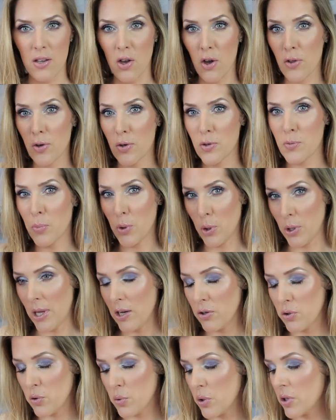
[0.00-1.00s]
All those
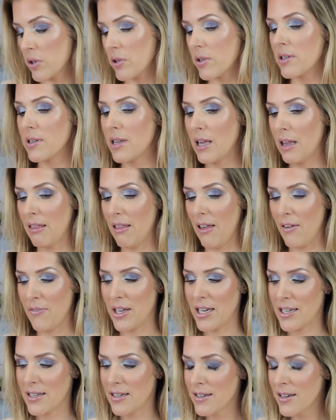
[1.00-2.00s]
pull-out drawers, they love
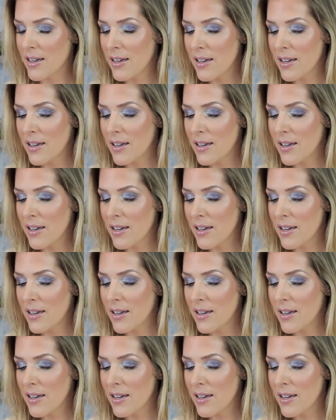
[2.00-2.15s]
it.